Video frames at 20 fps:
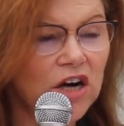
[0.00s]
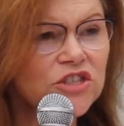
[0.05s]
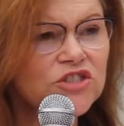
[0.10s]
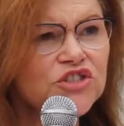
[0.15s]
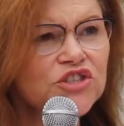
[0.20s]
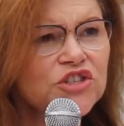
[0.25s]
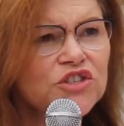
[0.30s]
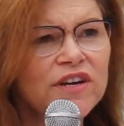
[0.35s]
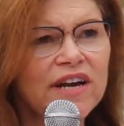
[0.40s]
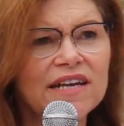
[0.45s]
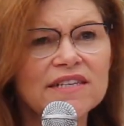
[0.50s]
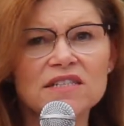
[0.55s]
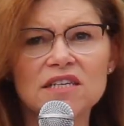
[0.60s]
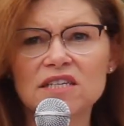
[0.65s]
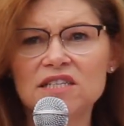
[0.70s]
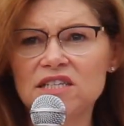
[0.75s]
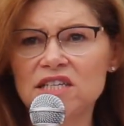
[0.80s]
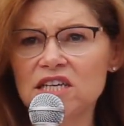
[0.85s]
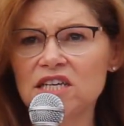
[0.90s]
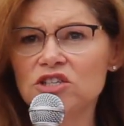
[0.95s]
Hartzler has
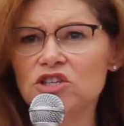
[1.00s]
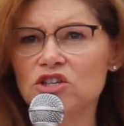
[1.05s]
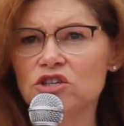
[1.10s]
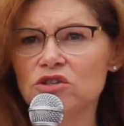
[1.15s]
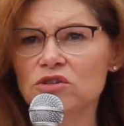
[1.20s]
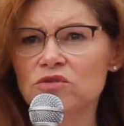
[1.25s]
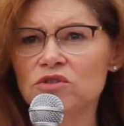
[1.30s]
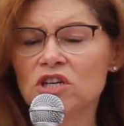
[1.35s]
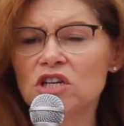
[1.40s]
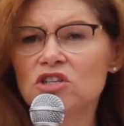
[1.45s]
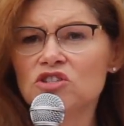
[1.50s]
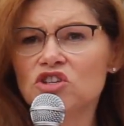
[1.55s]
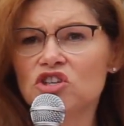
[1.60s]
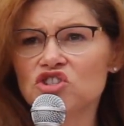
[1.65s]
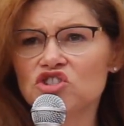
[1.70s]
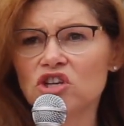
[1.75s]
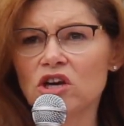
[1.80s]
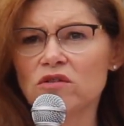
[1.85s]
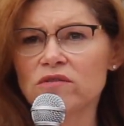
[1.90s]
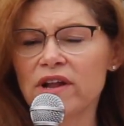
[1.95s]
continued
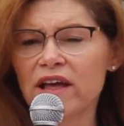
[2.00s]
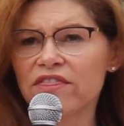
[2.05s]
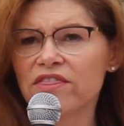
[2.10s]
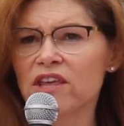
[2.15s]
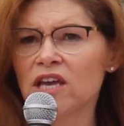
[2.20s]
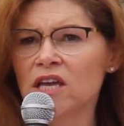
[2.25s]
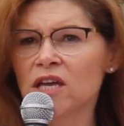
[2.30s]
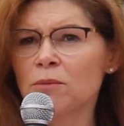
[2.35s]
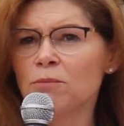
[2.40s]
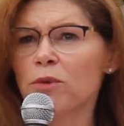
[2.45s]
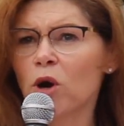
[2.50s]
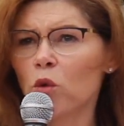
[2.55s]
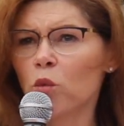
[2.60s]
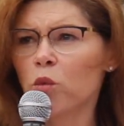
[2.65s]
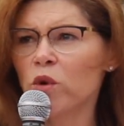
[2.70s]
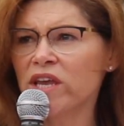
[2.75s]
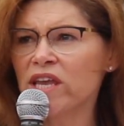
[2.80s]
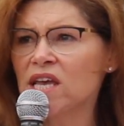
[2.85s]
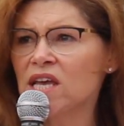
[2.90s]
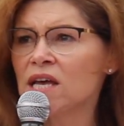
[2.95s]
to show nothing
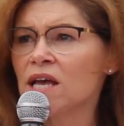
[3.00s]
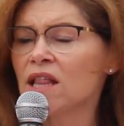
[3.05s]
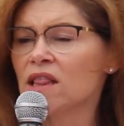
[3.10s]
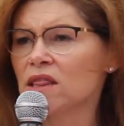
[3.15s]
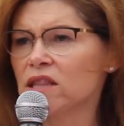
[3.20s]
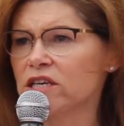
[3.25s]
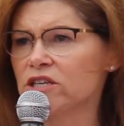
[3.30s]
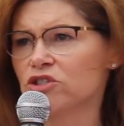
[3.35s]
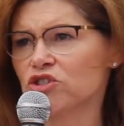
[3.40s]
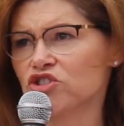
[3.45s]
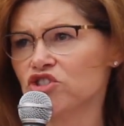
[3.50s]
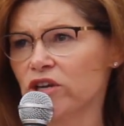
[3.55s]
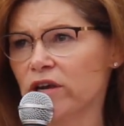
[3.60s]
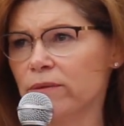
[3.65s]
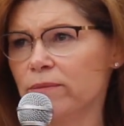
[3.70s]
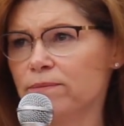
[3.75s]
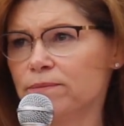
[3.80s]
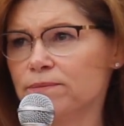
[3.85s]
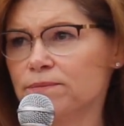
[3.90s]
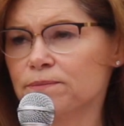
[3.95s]
but weak
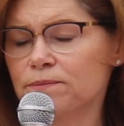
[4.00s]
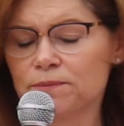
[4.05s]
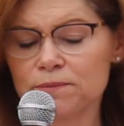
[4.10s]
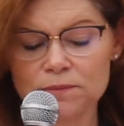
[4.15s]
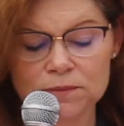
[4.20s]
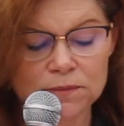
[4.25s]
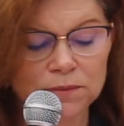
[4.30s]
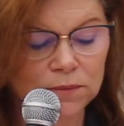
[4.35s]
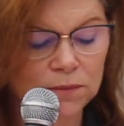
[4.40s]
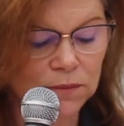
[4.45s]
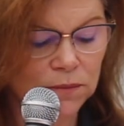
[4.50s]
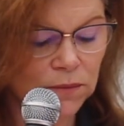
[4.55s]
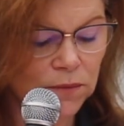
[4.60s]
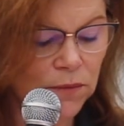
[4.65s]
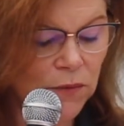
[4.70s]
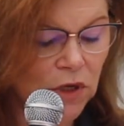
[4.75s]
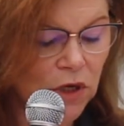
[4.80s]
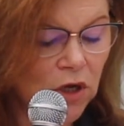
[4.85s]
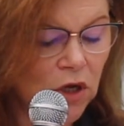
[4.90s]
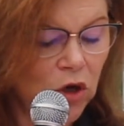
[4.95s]
leadership.
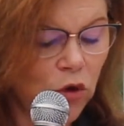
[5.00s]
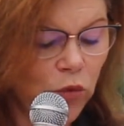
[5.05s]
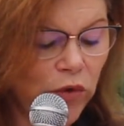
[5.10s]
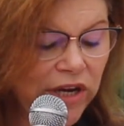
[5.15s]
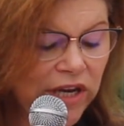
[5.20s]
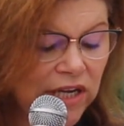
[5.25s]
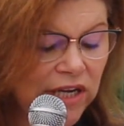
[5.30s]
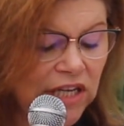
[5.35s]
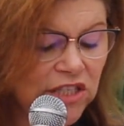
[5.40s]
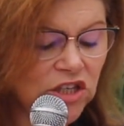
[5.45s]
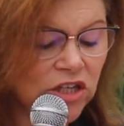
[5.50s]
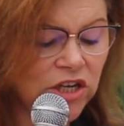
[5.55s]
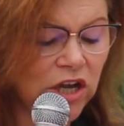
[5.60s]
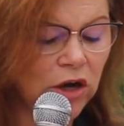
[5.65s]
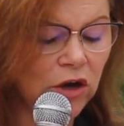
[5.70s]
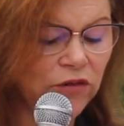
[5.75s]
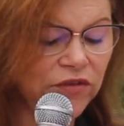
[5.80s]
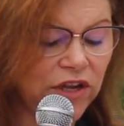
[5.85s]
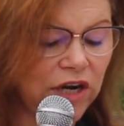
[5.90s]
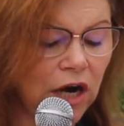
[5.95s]
We need to
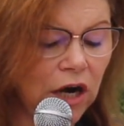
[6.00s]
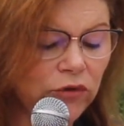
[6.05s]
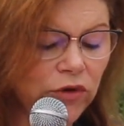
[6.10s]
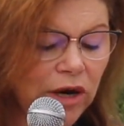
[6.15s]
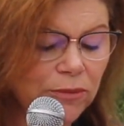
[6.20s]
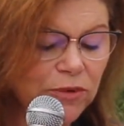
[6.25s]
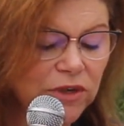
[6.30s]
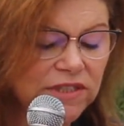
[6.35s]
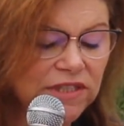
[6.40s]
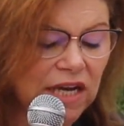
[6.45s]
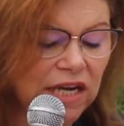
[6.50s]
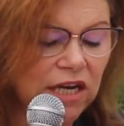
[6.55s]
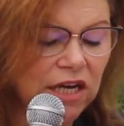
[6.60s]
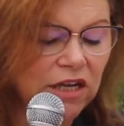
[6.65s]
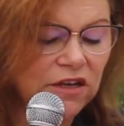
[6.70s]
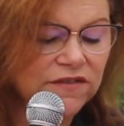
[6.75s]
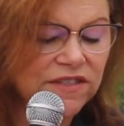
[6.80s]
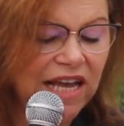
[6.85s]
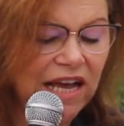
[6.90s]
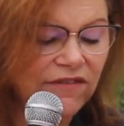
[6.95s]
know that our
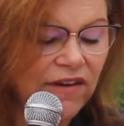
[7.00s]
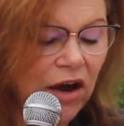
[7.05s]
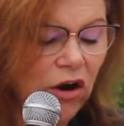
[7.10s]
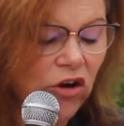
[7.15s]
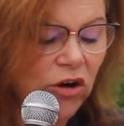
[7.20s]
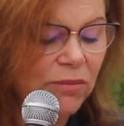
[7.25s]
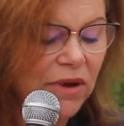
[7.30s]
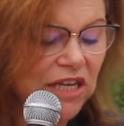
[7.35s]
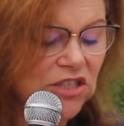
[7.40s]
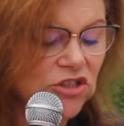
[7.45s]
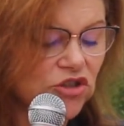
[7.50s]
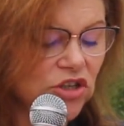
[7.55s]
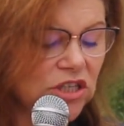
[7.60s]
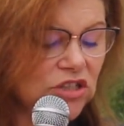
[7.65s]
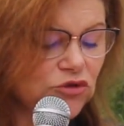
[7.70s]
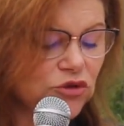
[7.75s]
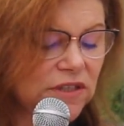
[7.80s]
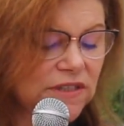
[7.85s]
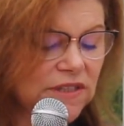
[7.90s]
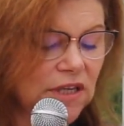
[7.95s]
representatives have our best
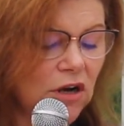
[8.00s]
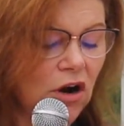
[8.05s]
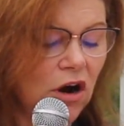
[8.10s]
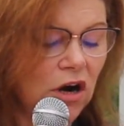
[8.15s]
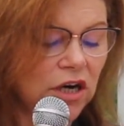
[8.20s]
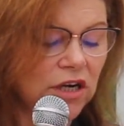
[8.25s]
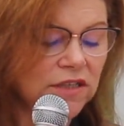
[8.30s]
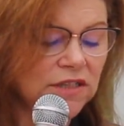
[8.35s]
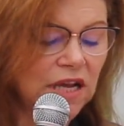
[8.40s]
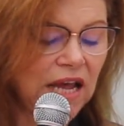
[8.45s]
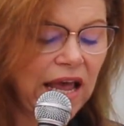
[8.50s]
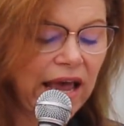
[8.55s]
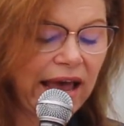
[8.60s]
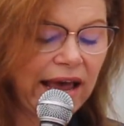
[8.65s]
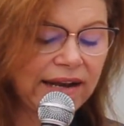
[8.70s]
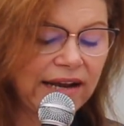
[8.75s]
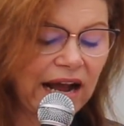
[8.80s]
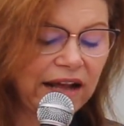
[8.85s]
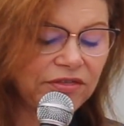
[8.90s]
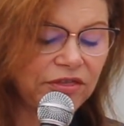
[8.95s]
interests at heart
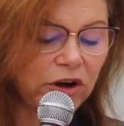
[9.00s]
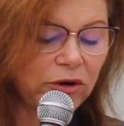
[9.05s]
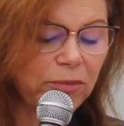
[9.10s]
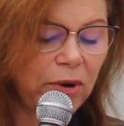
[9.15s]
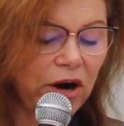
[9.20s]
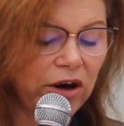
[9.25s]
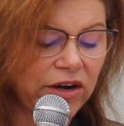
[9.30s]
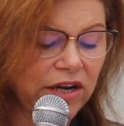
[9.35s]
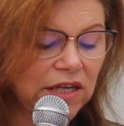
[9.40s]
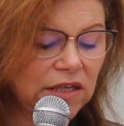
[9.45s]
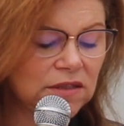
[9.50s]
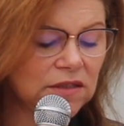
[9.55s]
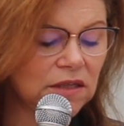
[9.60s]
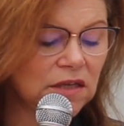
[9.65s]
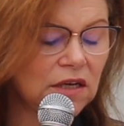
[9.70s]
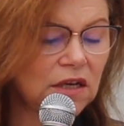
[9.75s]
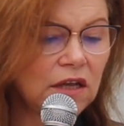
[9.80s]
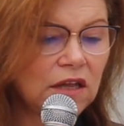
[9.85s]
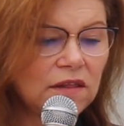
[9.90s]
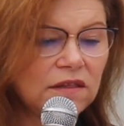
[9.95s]
and not their
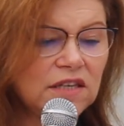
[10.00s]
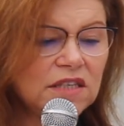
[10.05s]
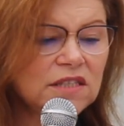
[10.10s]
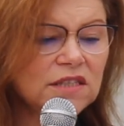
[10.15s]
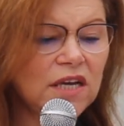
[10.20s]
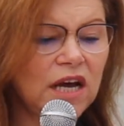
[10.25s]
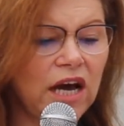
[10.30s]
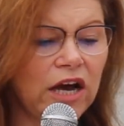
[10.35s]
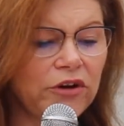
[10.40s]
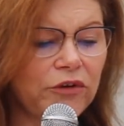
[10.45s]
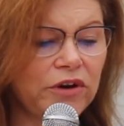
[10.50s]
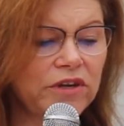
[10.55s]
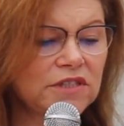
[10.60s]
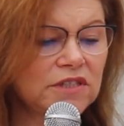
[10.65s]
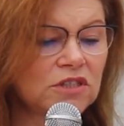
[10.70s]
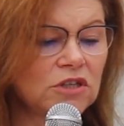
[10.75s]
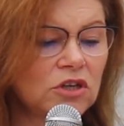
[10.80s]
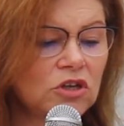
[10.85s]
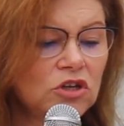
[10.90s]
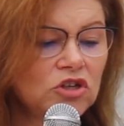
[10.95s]
parties. This
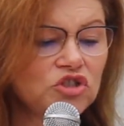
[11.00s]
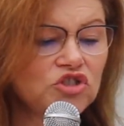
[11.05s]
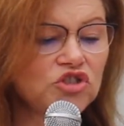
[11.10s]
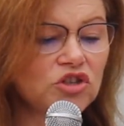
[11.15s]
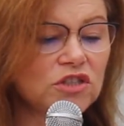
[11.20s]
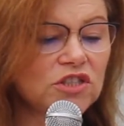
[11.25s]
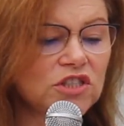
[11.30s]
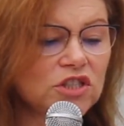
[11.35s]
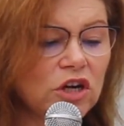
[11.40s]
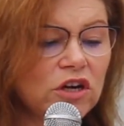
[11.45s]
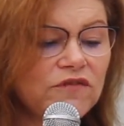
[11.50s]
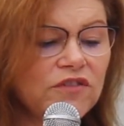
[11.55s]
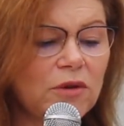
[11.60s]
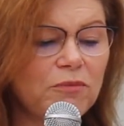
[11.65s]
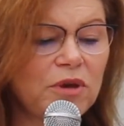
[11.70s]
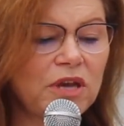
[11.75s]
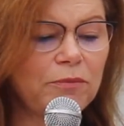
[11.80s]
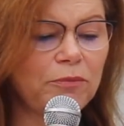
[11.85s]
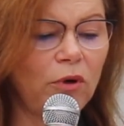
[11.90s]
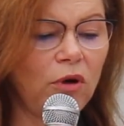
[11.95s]
Congress should serve
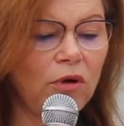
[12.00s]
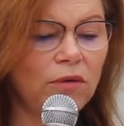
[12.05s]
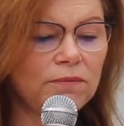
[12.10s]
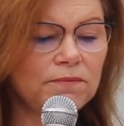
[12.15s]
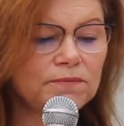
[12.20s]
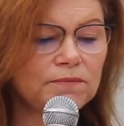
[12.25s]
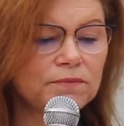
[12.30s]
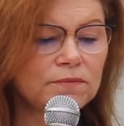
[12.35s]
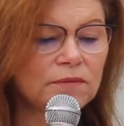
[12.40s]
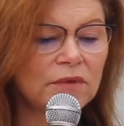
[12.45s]
the people.